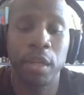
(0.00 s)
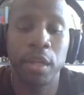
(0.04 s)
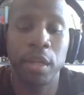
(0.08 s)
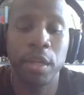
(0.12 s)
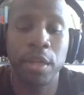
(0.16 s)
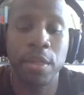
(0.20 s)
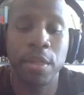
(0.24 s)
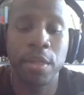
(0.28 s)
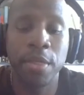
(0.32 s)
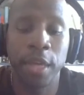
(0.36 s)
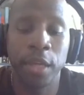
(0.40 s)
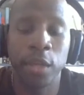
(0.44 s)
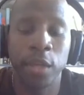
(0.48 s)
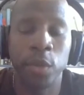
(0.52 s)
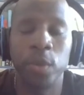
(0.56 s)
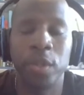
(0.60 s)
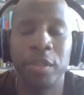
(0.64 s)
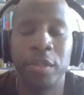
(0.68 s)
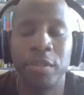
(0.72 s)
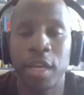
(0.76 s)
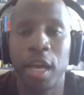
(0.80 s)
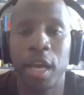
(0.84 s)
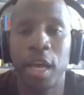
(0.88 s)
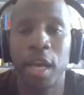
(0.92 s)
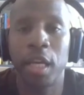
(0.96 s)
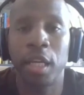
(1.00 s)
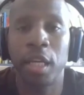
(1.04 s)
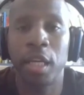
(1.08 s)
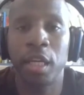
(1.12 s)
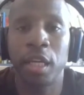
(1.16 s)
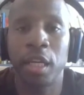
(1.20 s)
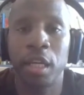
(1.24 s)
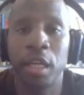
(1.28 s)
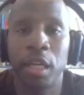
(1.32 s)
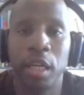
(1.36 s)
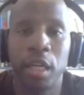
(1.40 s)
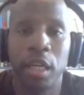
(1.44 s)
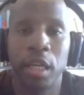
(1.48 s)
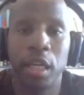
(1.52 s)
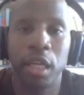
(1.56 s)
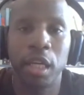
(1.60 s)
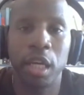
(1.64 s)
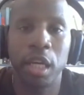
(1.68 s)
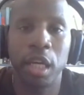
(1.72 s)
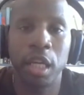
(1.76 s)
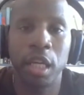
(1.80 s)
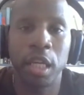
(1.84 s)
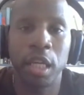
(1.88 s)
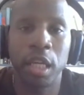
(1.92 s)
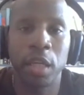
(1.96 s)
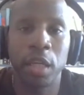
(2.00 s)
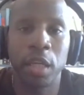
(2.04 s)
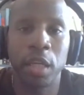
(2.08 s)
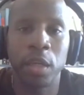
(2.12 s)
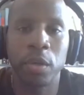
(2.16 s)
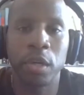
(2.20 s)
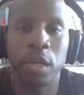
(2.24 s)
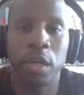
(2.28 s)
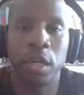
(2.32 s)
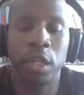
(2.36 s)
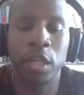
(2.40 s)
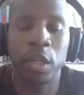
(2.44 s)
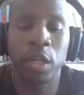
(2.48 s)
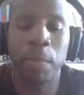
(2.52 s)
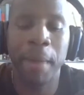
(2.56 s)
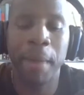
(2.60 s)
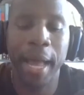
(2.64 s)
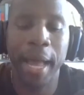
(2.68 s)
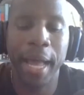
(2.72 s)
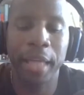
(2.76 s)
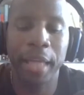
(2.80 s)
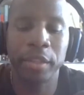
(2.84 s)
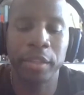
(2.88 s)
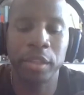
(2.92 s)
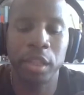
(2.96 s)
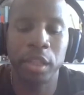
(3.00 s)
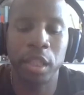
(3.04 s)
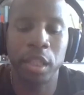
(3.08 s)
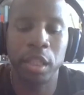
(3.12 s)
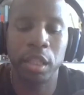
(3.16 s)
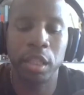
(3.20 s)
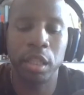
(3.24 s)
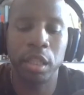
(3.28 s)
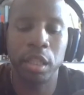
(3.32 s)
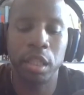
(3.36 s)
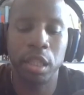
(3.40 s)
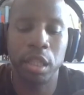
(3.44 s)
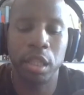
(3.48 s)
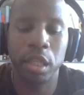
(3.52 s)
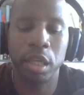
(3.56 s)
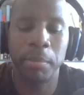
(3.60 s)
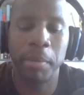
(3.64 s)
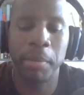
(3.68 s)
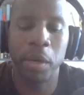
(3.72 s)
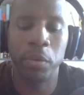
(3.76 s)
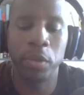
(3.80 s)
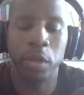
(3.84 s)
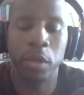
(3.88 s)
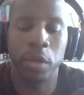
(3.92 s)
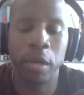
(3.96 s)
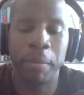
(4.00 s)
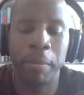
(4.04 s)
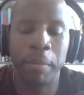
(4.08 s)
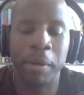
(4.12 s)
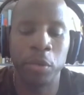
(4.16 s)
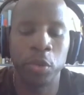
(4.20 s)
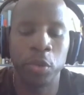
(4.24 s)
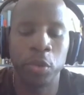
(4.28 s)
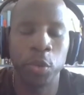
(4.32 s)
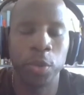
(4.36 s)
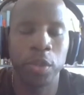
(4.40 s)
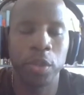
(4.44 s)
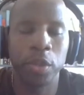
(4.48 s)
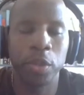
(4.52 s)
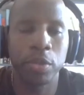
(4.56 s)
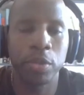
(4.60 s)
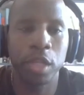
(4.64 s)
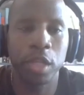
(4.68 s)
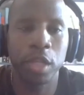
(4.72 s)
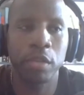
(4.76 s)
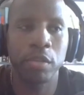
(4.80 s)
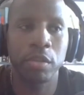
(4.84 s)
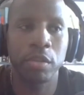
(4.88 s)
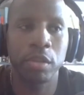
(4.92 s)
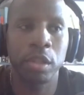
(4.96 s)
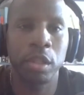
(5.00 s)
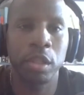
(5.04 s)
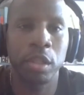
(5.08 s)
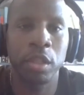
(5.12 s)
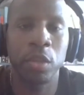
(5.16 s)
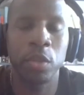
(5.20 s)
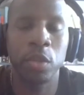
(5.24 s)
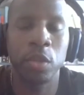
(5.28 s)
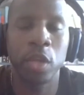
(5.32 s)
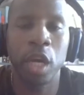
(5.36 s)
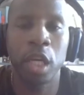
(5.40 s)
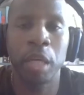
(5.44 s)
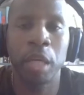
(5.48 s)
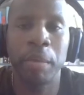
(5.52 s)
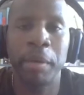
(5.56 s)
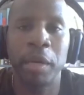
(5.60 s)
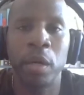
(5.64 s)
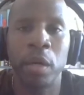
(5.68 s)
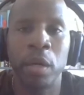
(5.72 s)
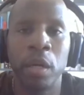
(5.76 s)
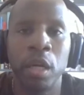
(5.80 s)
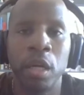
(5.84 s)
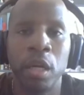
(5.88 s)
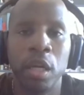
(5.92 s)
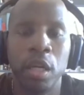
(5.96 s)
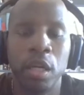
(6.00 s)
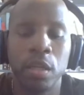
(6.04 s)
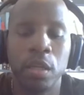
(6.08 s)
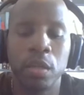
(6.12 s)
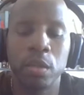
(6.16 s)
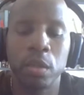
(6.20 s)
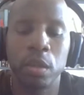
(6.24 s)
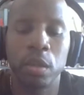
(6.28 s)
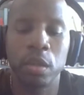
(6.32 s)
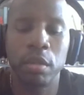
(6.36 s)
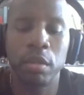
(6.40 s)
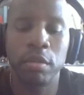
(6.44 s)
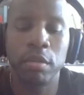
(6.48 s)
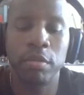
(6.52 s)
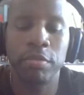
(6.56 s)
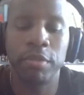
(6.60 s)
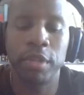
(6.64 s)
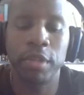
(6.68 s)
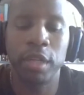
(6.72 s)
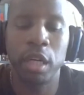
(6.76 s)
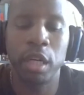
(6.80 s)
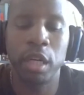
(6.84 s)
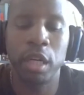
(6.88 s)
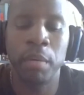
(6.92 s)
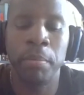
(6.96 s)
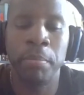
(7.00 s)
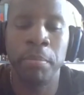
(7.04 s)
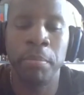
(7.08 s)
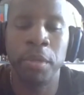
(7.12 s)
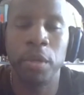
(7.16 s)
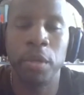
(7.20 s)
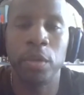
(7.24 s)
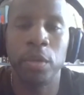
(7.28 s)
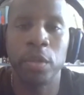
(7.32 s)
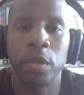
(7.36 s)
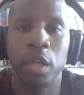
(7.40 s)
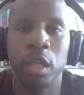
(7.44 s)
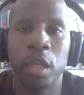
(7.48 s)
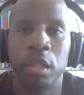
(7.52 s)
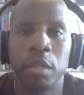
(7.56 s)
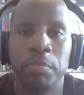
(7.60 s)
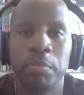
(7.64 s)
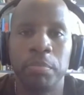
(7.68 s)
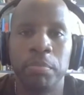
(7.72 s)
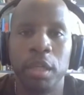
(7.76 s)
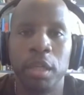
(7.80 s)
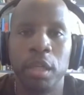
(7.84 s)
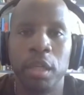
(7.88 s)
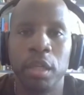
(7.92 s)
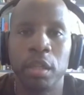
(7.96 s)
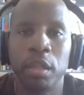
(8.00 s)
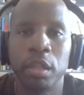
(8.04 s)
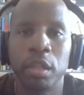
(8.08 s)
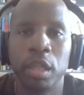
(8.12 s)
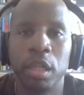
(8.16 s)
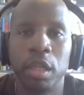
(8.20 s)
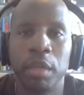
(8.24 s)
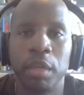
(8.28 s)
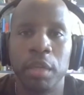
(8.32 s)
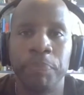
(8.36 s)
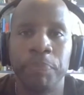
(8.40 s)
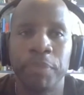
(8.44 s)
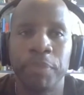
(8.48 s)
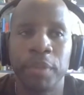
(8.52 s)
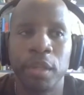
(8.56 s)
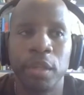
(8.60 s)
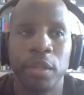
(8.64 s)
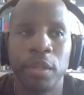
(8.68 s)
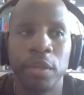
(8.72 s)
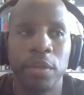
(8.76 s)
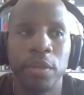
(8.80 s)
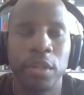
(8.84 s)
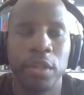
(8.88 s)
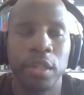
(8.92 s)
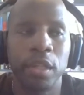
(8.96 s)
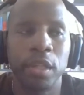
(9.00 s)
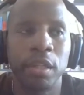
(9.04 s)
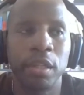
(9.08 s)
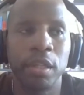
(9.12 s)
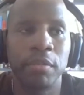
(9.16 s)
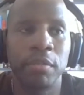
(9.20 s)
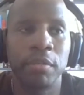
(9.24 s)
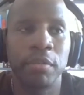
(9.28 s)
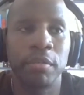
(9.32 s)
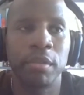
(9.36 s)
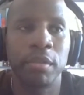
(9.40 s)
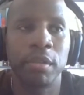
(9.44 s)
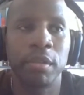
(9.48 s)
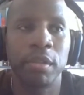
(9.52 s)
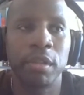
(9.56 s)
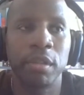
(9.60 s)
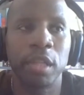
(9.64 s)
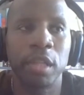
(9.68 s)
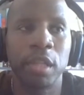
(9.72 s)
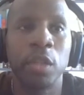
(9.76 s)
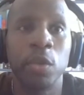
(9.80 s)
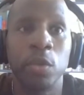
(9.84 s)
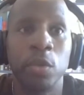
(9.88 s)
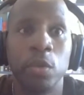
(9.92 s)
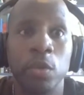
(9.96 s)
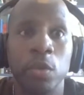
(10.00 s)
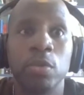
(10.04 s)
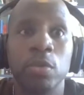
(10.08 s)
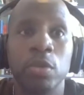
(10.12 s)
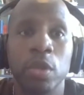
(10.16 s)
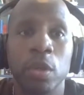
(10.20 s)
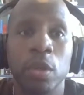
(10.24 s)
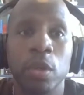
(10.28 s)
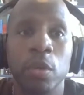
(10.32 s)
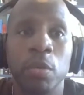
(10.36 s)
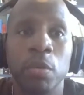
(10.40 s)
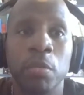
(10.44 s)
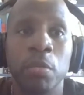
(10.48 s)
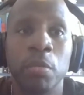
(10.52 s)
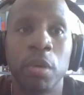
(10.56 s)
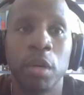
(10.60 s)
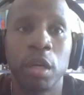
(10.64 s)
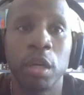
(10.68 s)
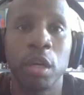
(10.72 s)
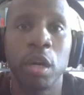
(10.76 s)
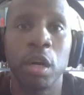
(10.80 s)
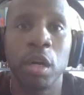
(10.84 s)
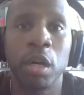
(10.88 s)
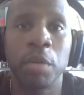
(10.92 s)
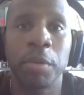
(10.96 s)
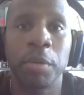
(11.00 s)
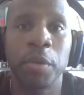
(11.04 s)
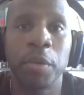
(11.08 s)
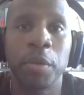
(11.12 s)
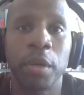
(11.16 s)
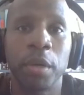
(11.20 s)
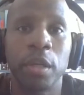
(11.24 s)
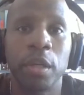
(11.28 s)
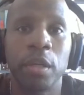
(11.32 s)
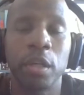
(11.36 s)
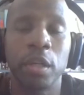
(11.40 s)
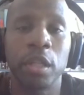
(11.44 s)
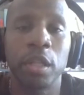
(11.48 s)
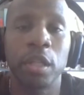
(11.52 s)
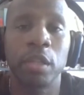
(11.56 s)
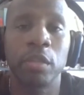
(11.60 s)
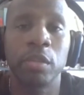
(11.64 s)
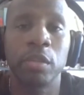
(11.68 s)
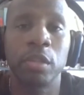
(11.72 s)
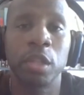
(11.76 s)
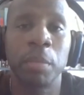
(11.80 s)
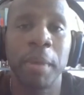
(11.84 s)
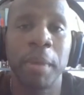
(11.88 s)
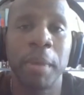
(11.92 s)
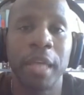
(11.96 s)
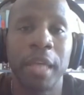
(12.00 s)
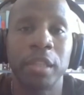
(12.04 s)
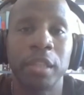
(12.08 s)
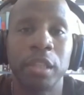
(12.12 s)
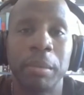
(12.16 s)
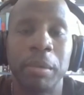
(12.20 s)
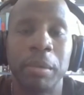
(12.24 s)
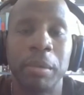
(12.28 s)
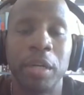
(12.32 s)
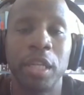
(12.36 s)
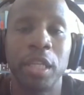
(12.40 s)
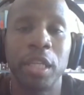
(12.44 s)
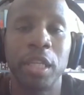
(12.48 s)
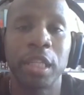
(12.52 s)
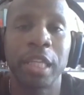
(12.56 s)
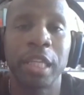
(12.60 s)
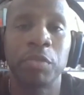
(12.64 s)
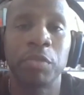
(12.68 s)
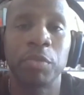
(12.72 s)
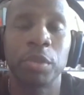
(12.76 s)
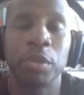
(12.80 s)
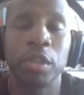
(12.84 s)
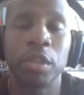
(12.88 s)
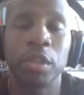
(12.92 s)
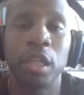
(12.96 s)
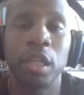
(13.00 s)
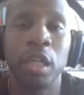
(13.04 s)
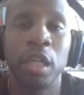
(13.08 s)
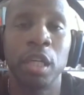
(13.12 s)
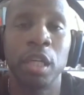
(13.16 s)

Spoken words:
that you design, and that you're passionate about doing those things. And you talk about sort of not being that you do still work hard, but you're working on things that you're passionate about. And I think that's really